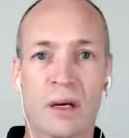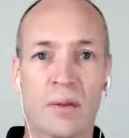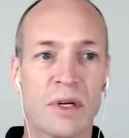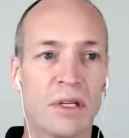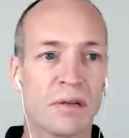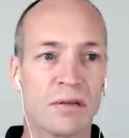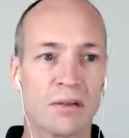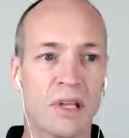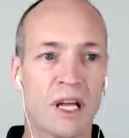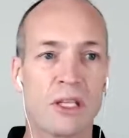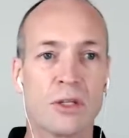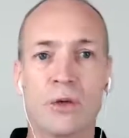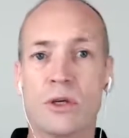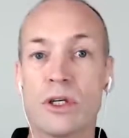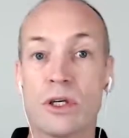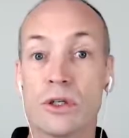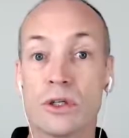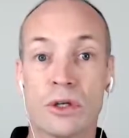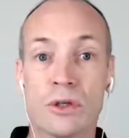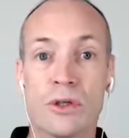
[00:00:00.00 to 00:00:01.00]
I mean, that's what
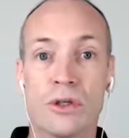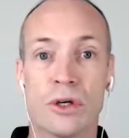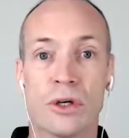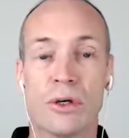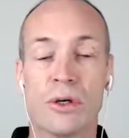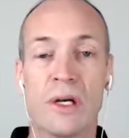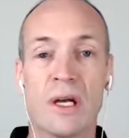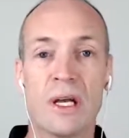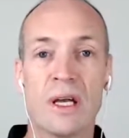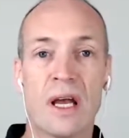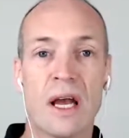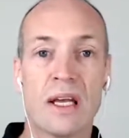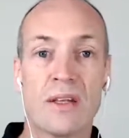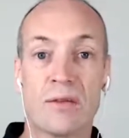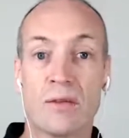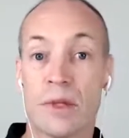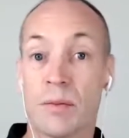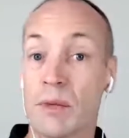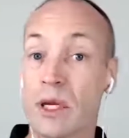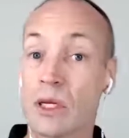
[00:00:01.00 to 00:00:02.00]
you should do.
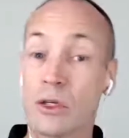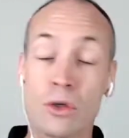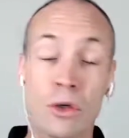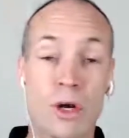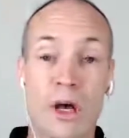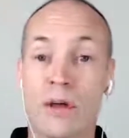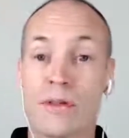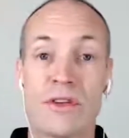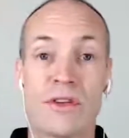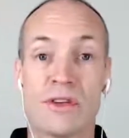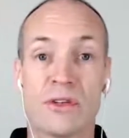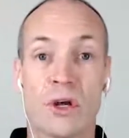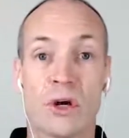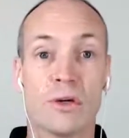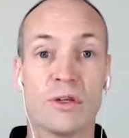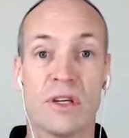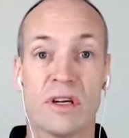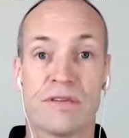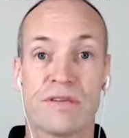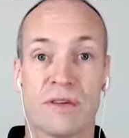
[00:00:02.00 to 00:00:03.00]
And the mental health is no
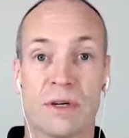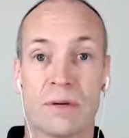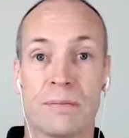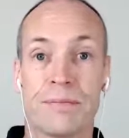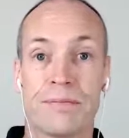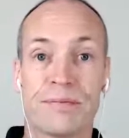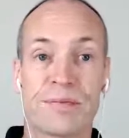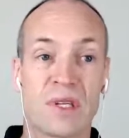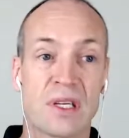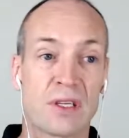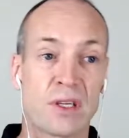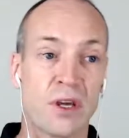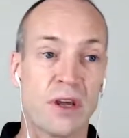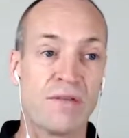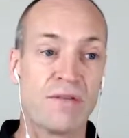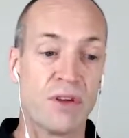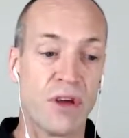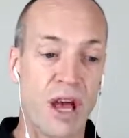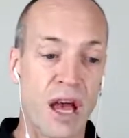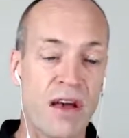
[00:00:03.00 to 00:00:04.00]
different. So
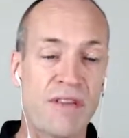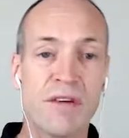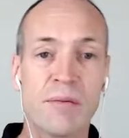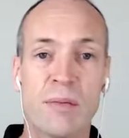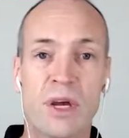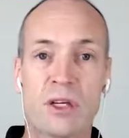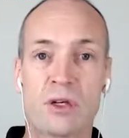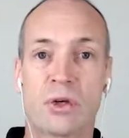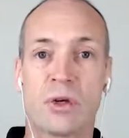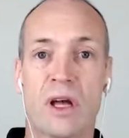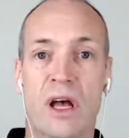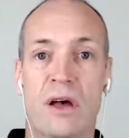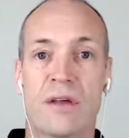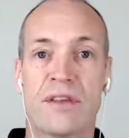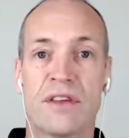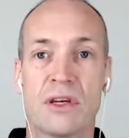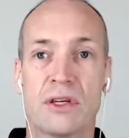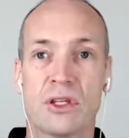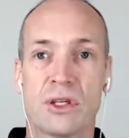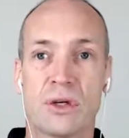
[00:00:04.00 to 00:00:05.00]
if you have a mental health
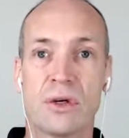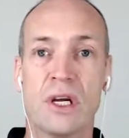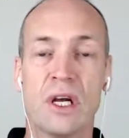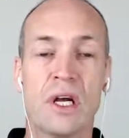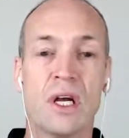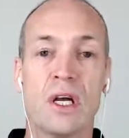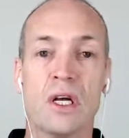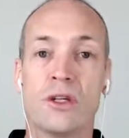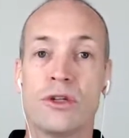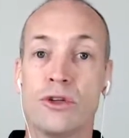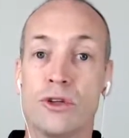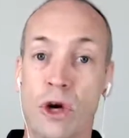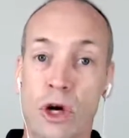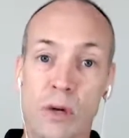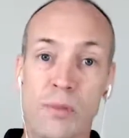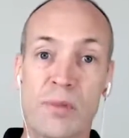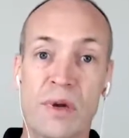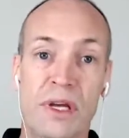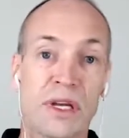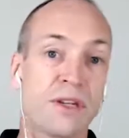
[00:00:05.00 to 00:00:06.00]
issue,
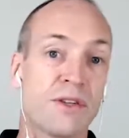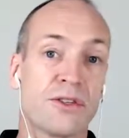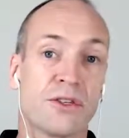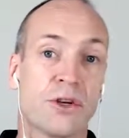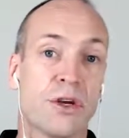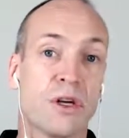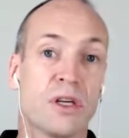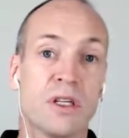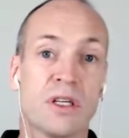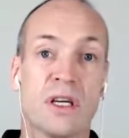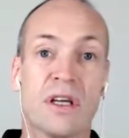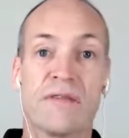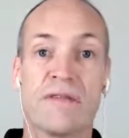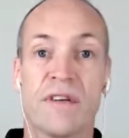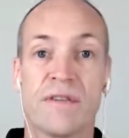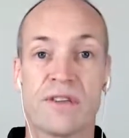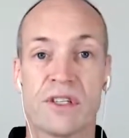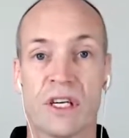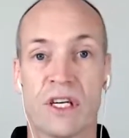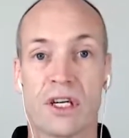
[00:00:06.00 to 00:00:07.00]
don't be concerned if
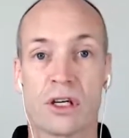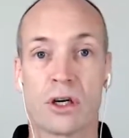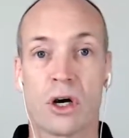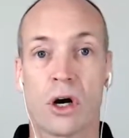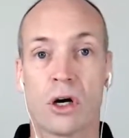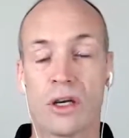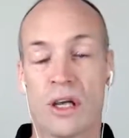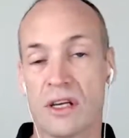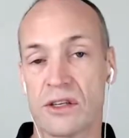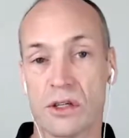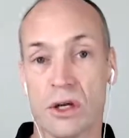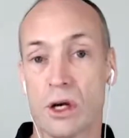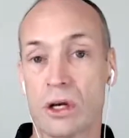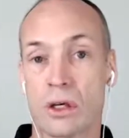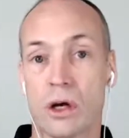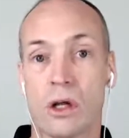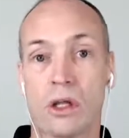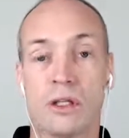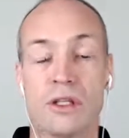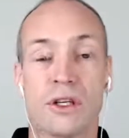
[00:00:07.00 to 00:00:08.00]
you've seen a
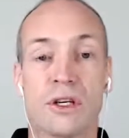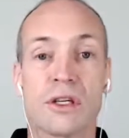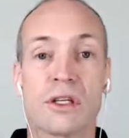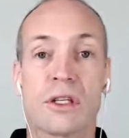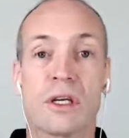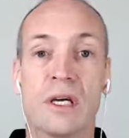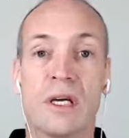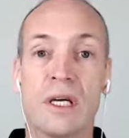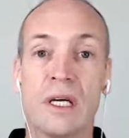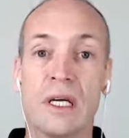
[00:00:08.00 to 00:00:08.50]
psychologist.